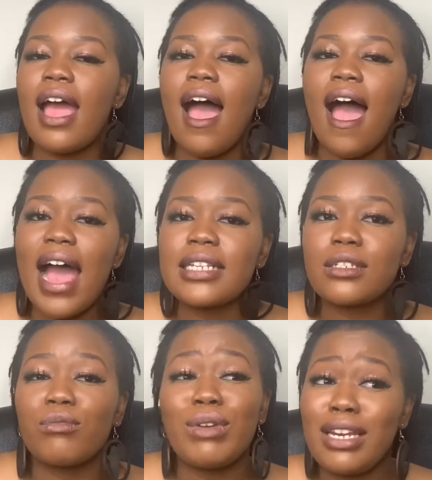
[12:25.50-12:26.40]
And
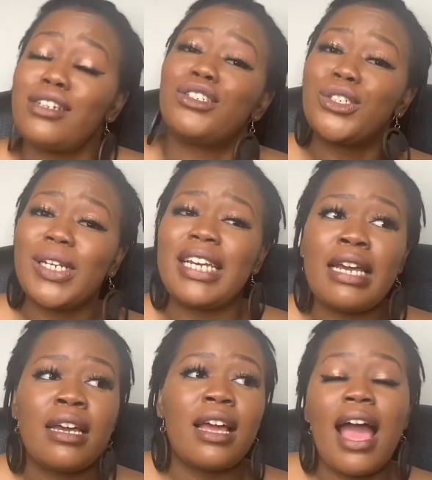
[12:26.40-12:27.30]
really and truly,
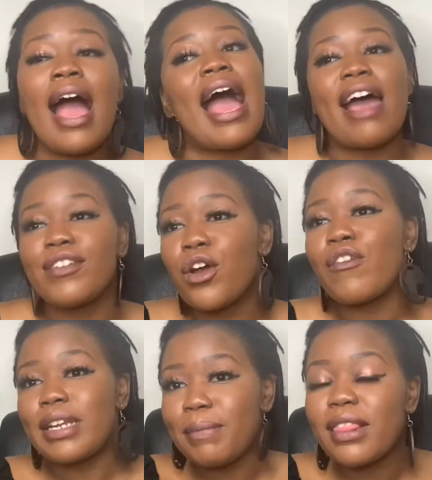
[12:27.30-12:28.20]
having
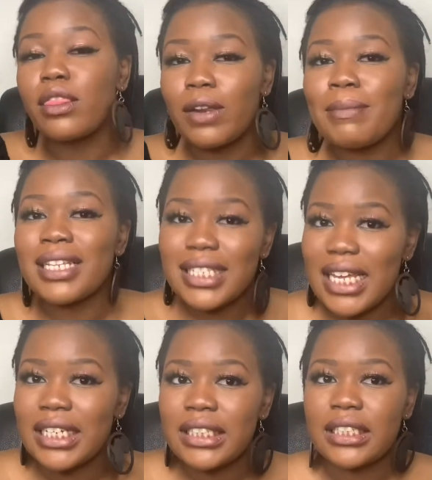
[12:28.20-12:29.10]
already been 3 months
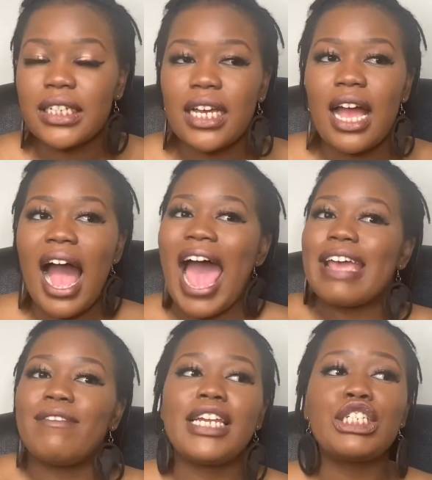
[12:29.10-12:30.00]
in, I
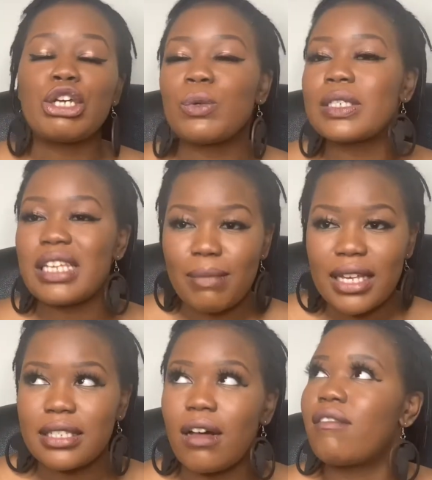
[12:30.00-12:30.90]
really don't see
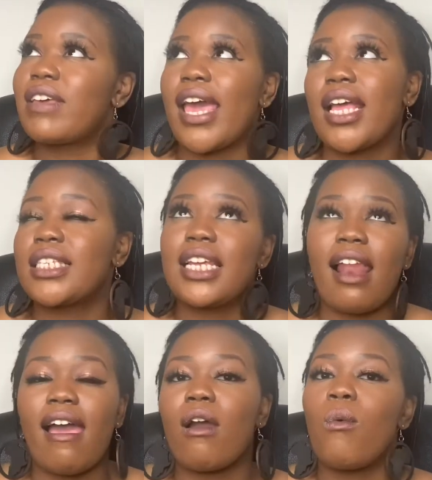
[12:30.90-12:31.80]
myself getting to
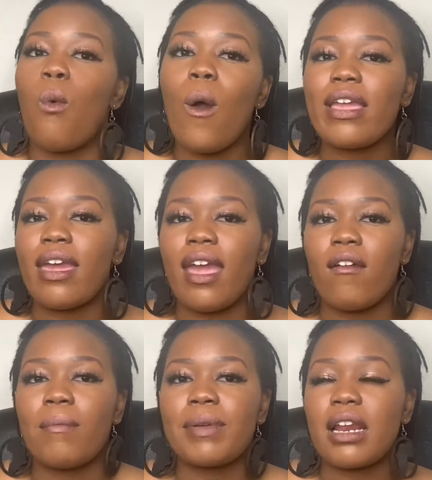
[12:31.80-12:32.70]
like 1 year
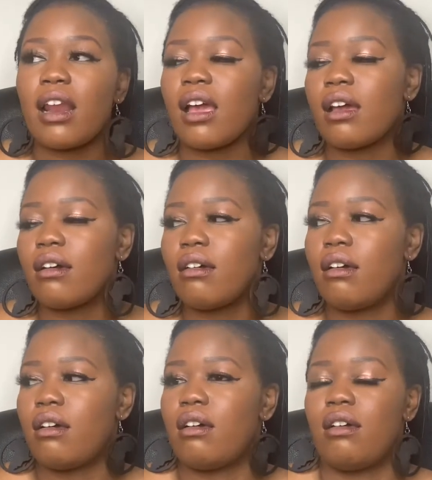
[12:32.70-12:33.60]
and being like,
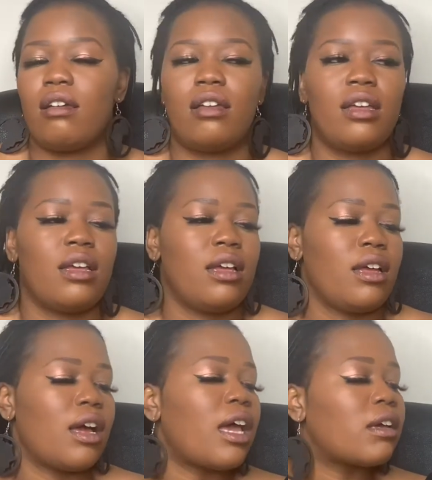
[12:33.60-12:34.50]
ugh,
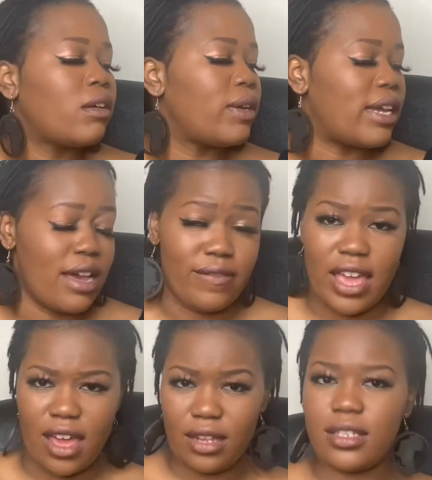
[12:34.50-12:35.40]
I only have
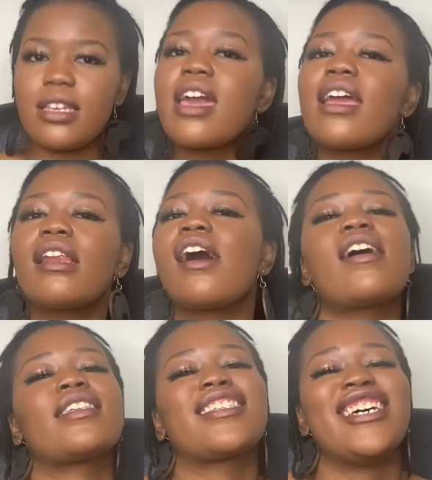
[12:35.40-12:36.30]
88
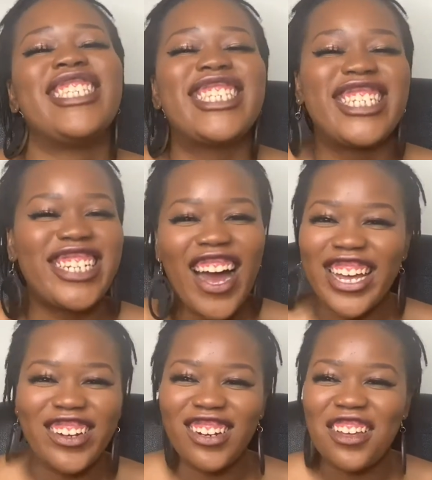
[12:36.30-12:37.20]
locks and
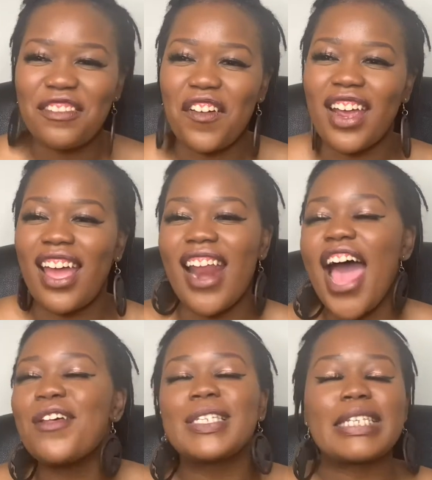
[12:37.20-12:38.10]
starting all over again. I
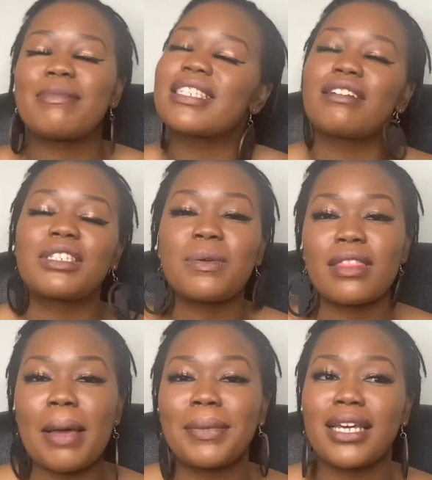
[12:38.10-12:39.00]
don't see myself doing
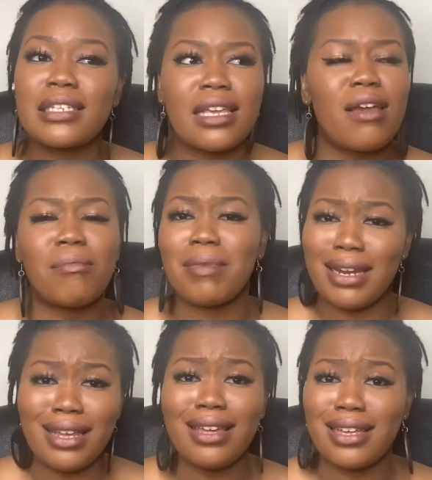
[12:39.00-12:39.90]
that because it
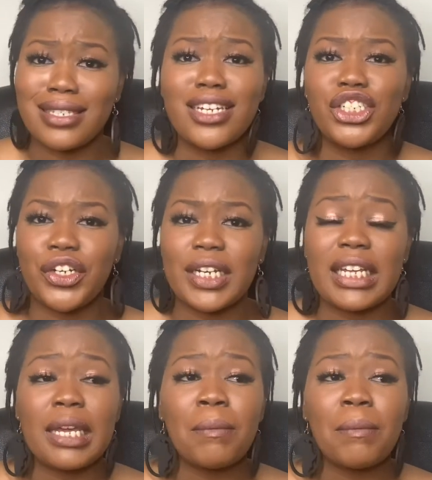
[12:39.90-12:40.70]
really is a journey.